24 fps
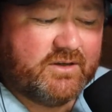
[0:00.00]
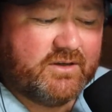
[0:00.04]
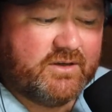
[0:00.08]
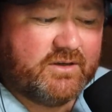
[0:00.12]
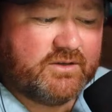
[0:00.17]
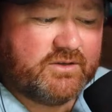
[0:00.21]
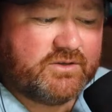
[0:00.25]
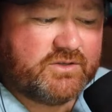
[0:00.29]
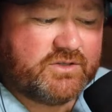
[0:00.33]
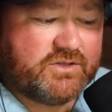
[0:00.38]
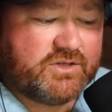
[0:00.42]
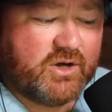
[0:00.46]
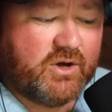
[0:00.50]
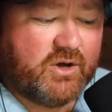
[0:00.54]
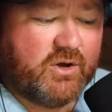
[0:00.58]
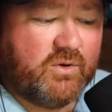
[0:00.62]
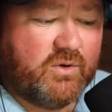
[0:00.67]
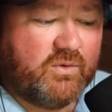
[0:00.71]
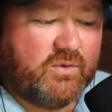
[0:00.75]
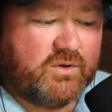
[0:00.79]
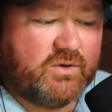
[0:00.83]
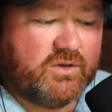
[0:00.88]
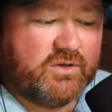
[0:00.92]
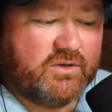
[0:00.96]

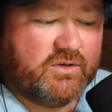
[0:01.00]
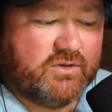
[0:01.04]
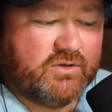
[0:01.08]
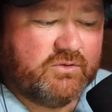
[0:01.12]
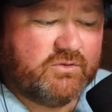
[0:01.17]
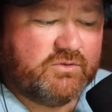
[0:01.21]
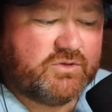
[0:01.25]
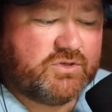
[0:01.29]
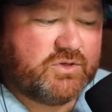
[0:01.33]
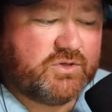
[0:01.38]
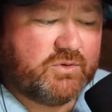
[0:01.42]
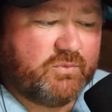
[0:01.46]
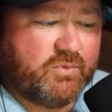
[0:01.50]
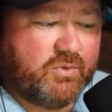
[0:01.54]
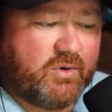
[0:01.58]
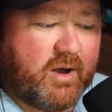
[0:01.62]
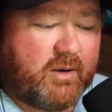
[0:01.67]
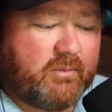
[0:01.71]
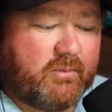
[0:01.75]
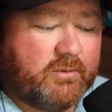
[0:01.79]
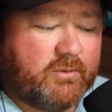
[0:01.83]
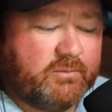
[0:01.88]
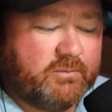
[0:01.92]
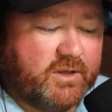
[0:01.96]
So you should
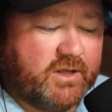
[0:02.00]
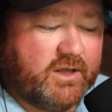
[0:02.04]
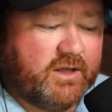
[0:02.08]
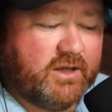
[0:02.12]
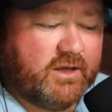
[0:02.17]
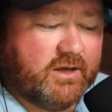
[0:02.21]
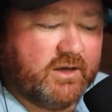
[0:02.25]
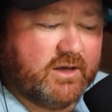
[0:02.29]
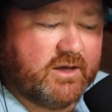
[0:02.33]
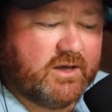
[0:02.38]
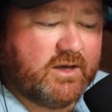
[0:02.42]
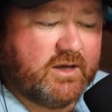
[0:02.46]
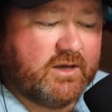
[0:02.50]
probably